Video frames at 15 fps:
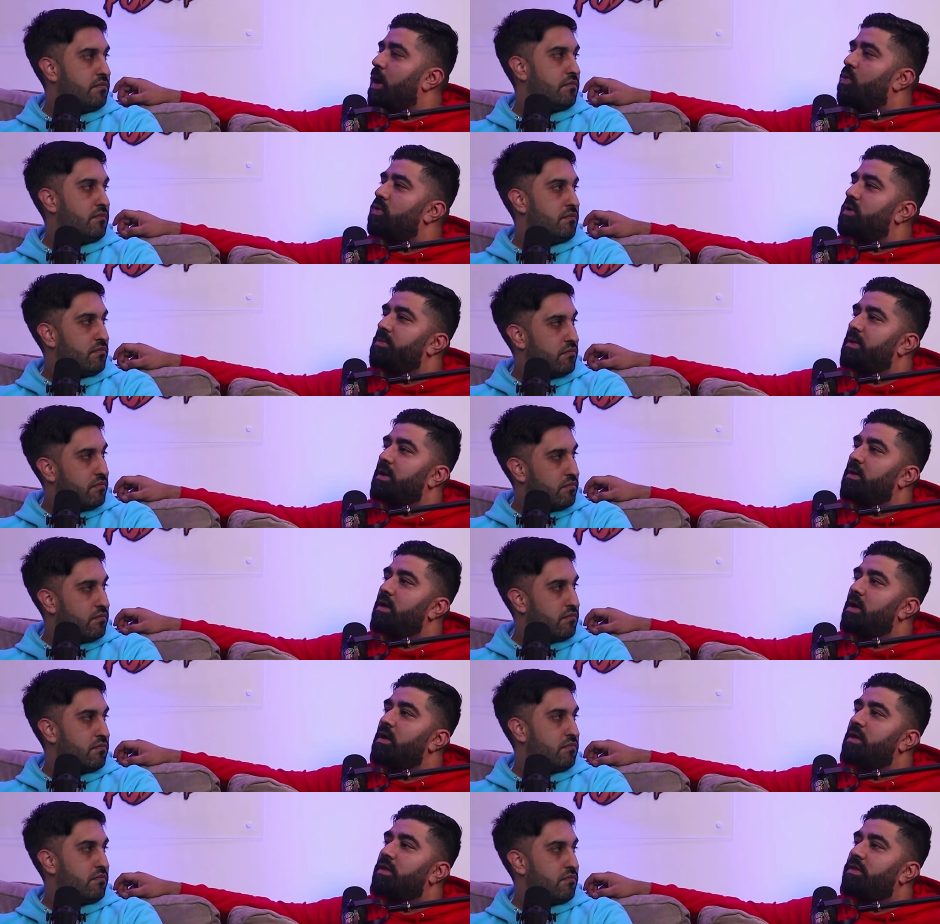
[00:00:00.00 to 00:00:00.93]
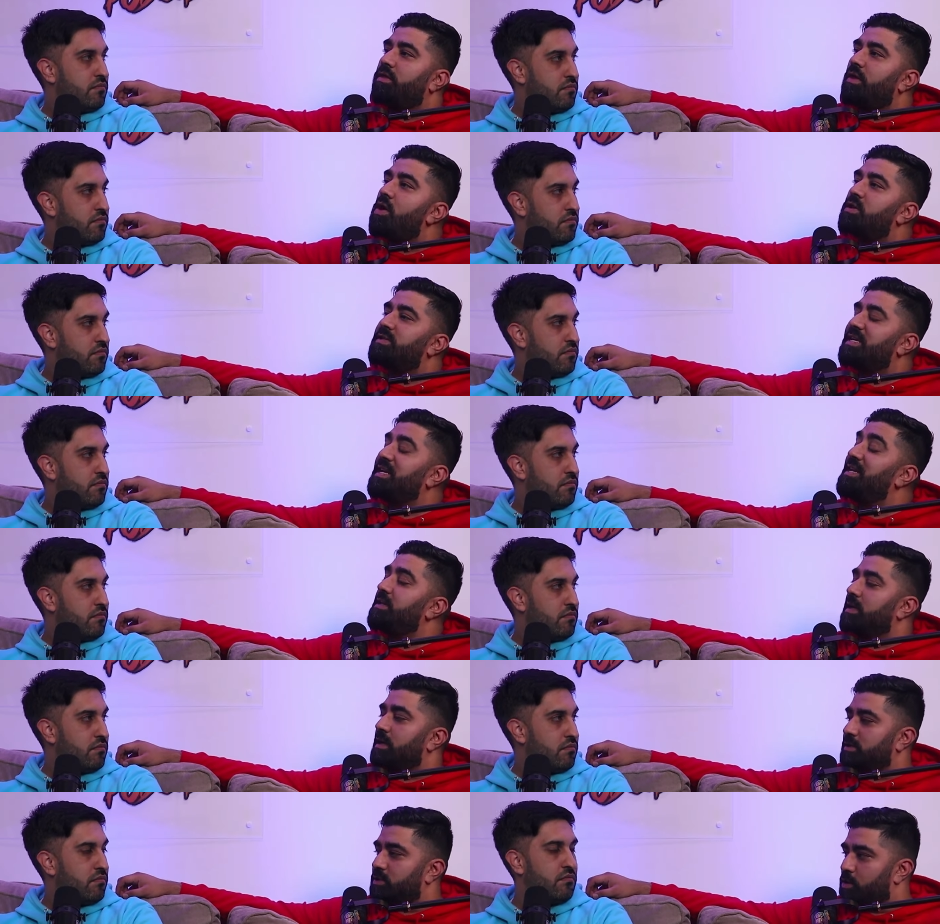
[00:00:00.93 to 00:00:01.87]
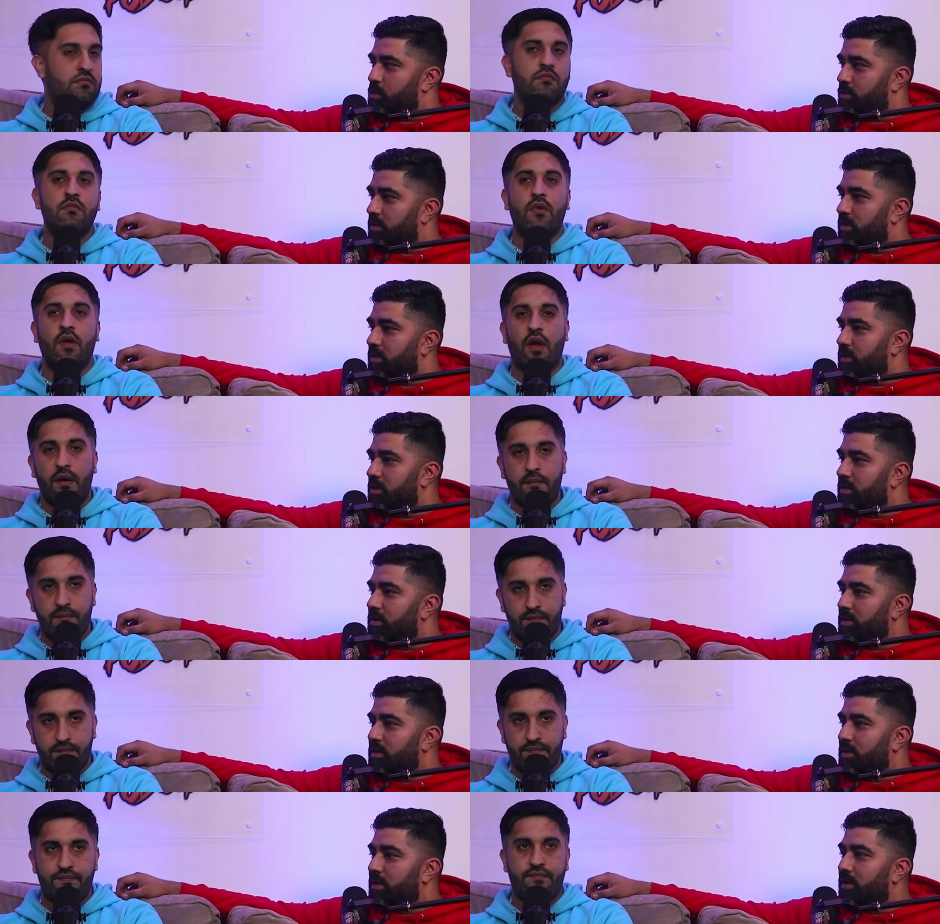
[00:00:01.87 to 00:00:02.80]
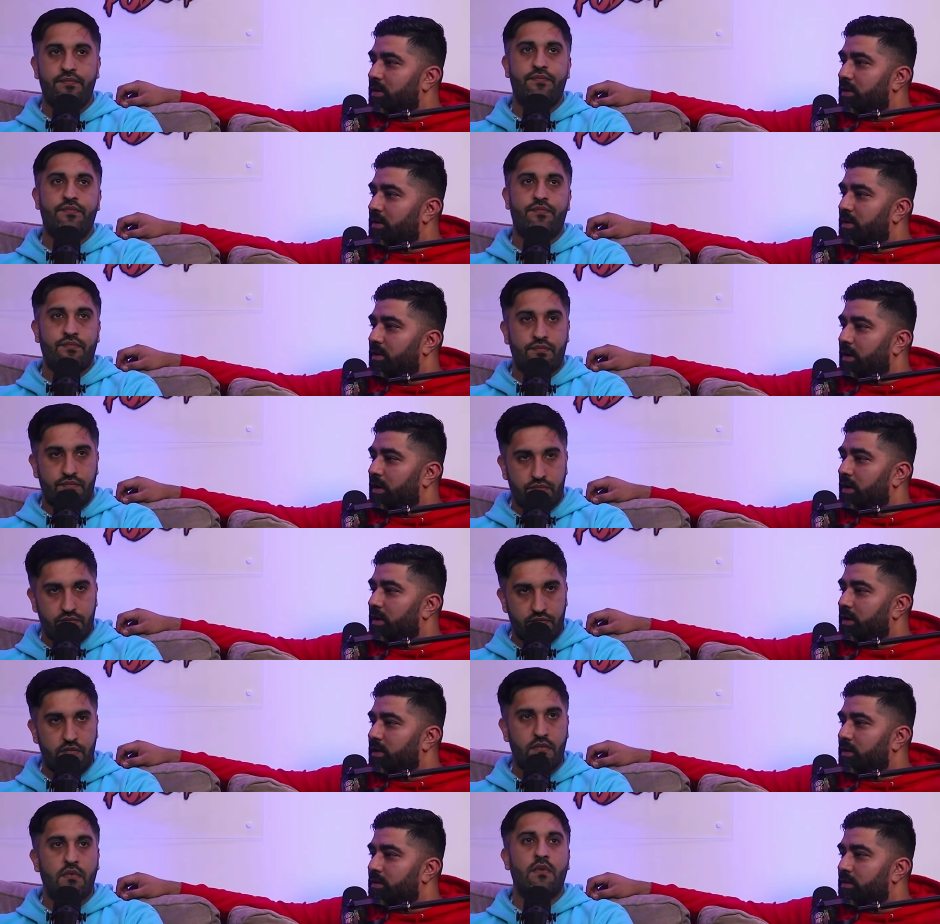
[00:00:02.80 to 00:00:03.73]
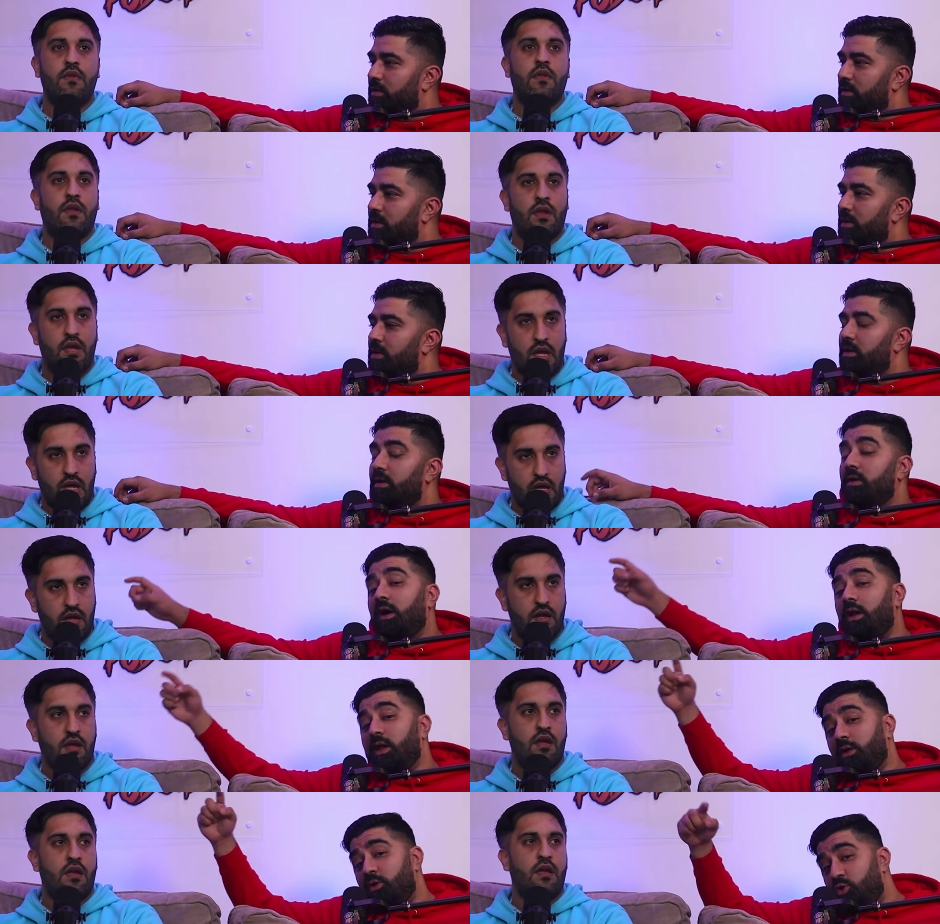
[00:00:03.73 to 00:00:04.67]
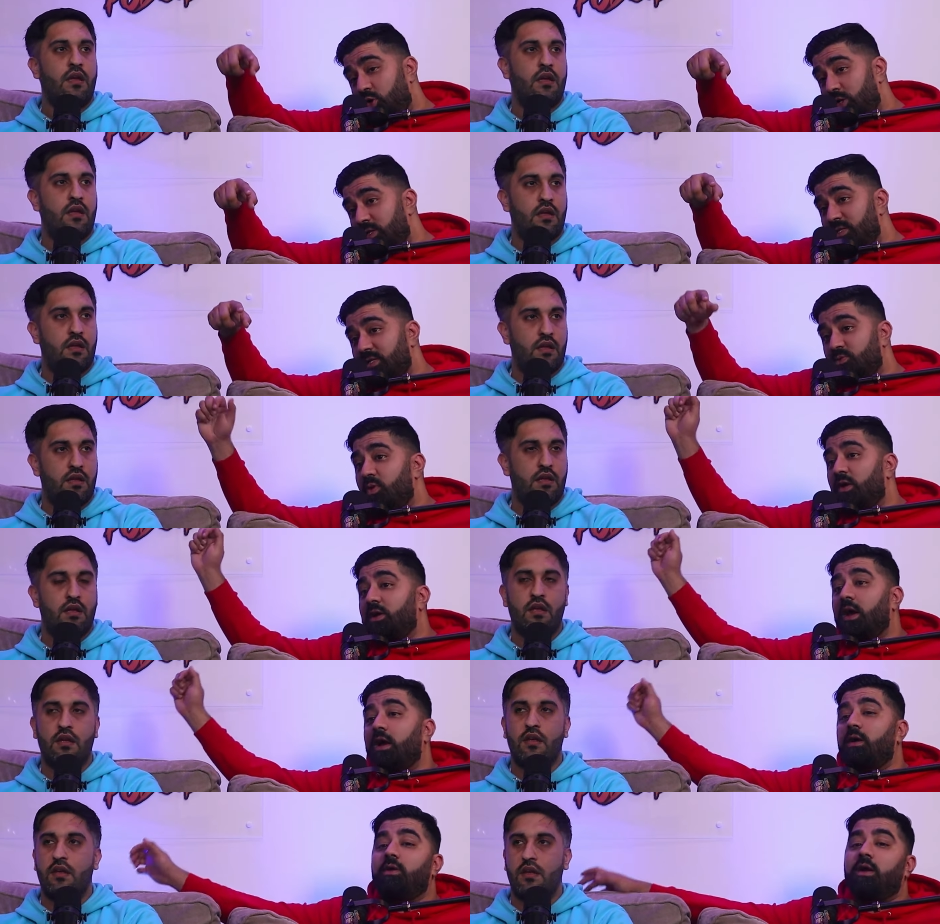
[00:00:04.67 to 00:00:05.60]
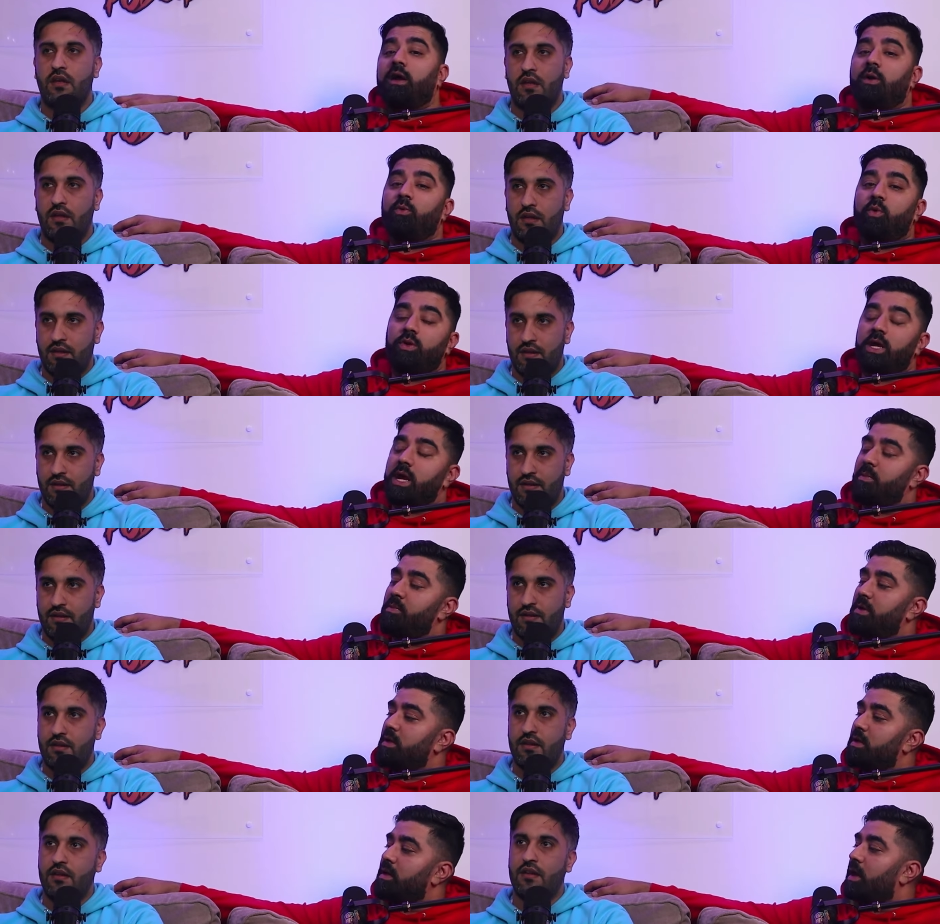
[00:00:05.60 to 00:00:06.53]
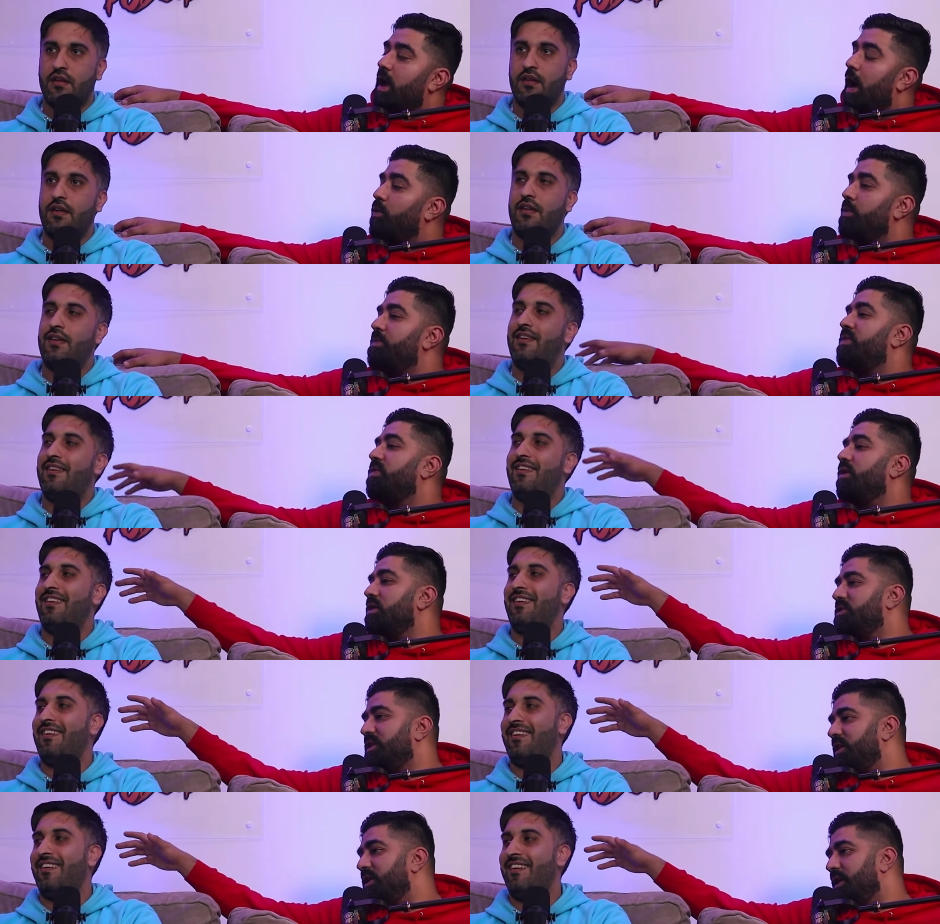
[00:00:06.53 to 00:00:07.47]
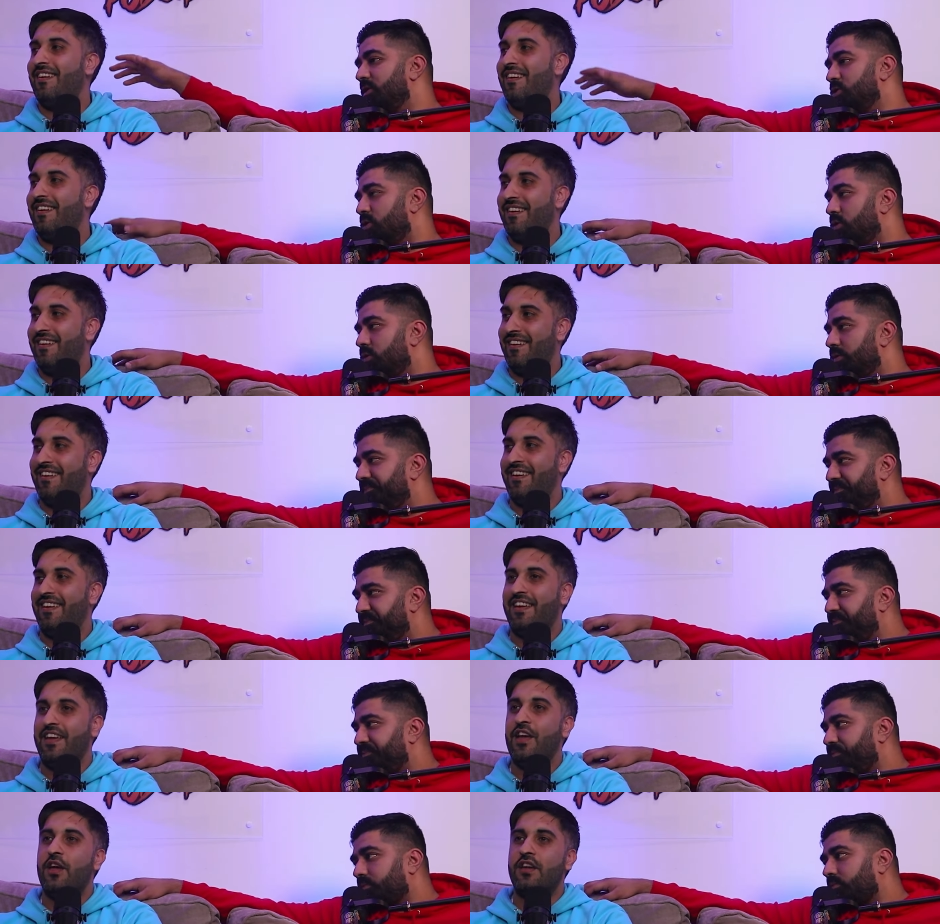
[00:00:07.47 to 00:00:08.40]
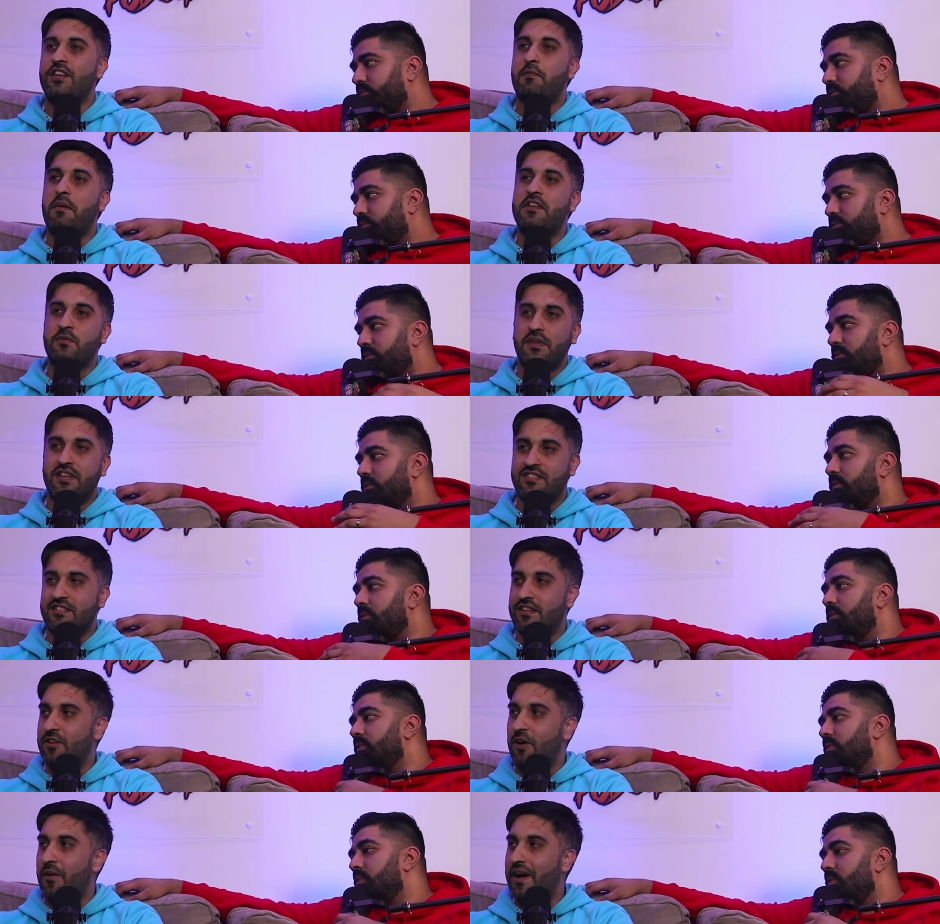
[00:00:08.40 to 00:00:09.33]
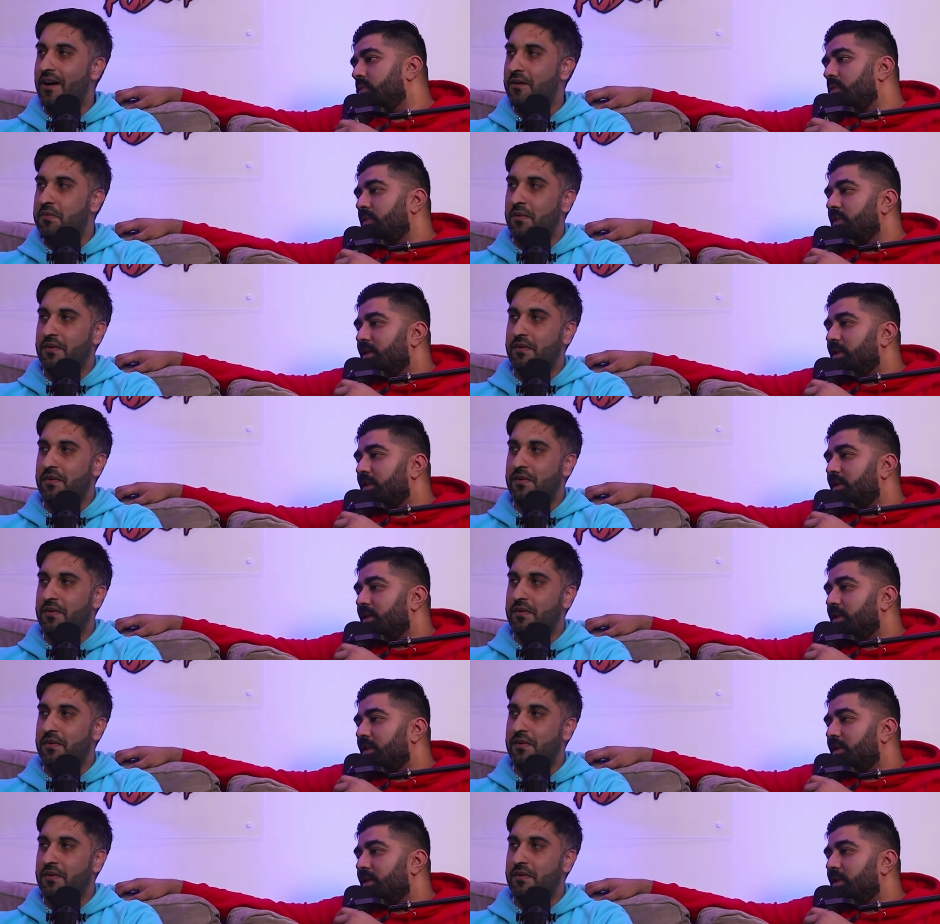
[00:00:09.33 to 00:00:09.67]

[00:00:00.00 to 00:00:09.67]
Speaker 1: I would have been 13 years old. Yeah. Right. Right. I let you geniuses work out how old I am. I would have been 13 years old. It
Speaker 2: depends when this is going to go out.